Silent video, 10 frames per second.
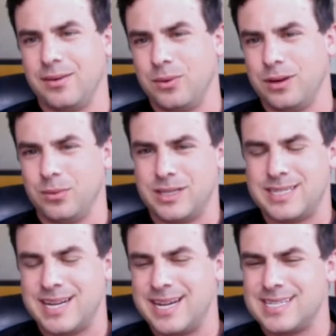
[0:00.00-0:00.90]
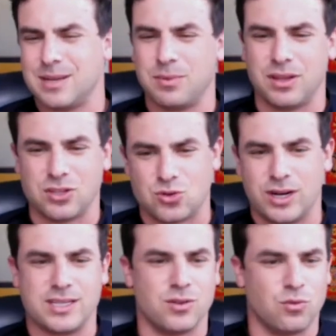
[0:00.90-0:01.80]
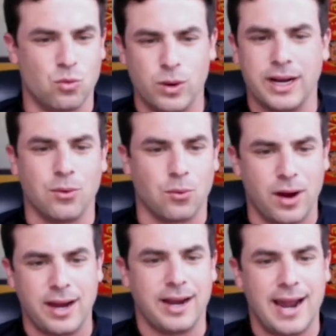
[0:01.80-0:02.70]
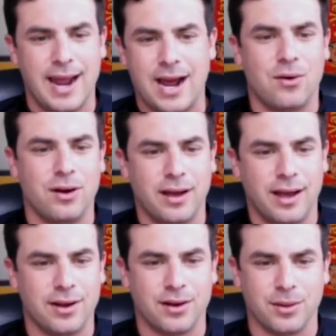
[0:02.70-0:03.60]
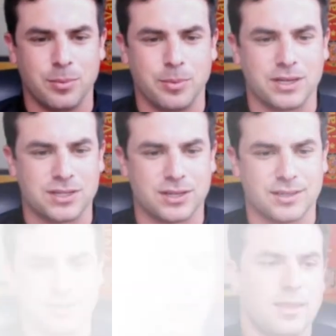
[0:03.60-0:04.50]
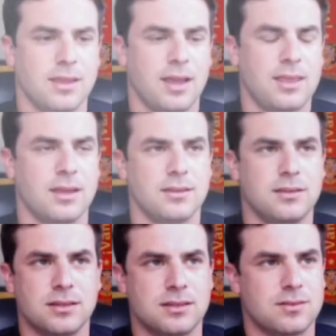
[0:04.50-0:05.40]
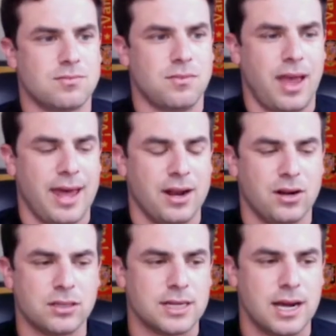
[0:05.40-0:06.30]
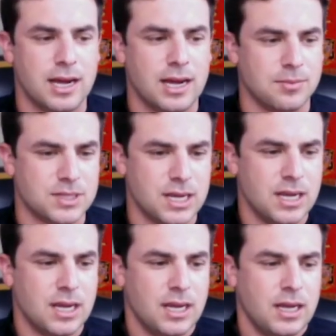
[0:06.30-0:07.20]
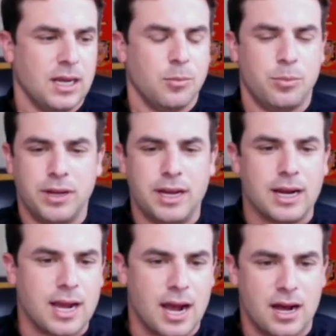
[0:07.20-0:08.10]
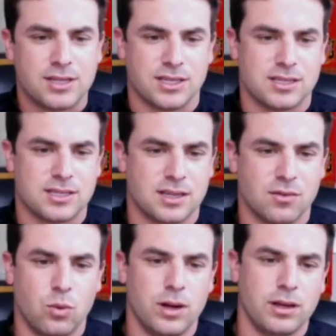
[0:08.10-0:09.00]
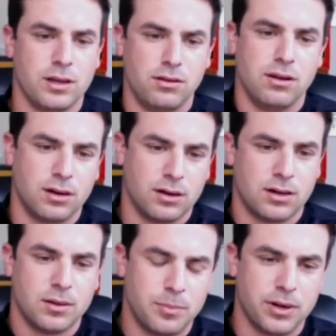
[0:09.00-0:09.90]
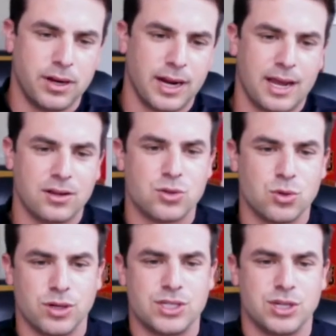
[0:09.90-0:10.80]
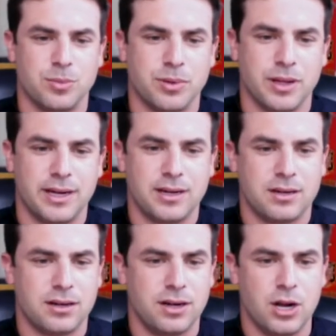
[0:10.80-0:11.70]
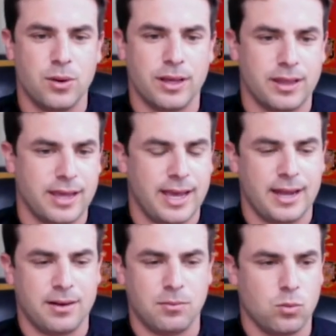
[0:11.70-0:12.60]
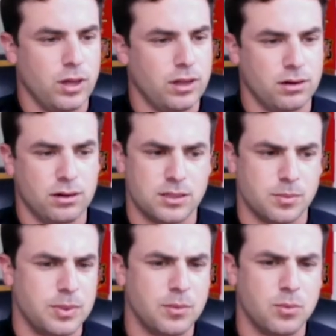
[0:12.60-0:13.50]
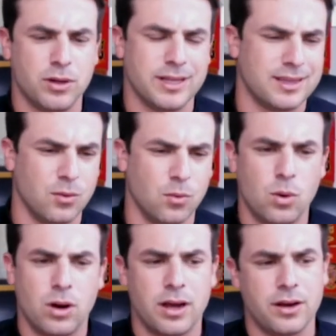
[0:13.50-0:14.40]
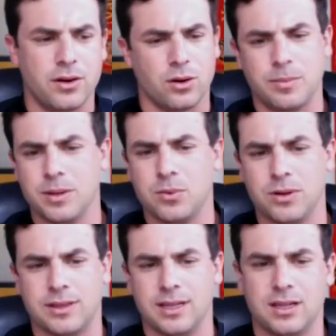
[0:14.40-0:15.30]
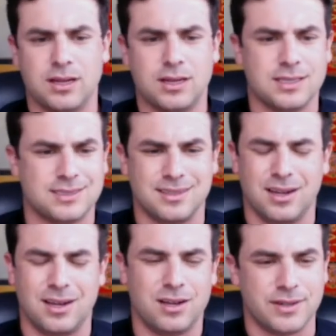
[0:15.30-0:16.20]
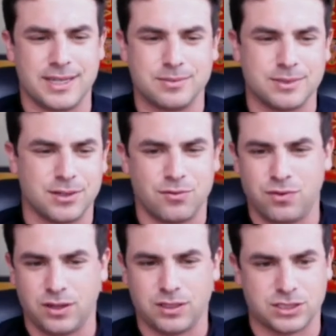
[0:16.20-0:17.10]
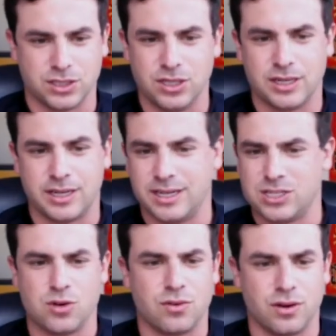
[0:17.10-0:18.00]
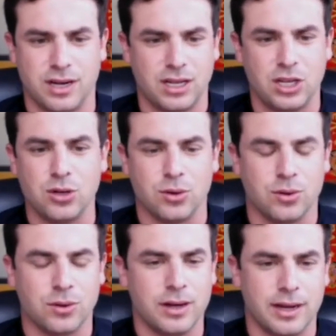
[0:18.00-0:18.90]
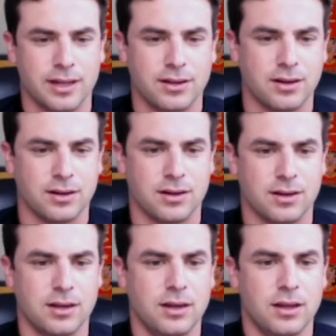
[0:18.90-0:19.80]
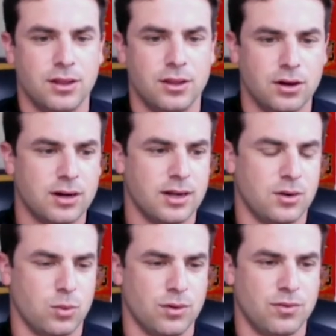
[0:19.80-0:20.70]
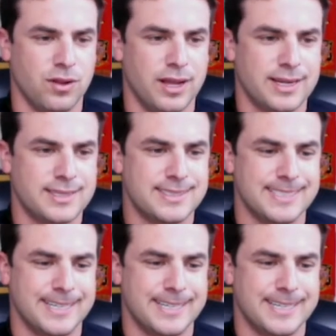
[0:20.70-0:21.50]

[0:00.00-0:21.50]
which takes some of the stress of winning right now out of the picture. Yeah, I think just at all times being conscious of what you're putting out towards your player, knowing that whether it's a big point that they won or a big point they lost, oftentimes their first look is over at you, and they're gonna reflect,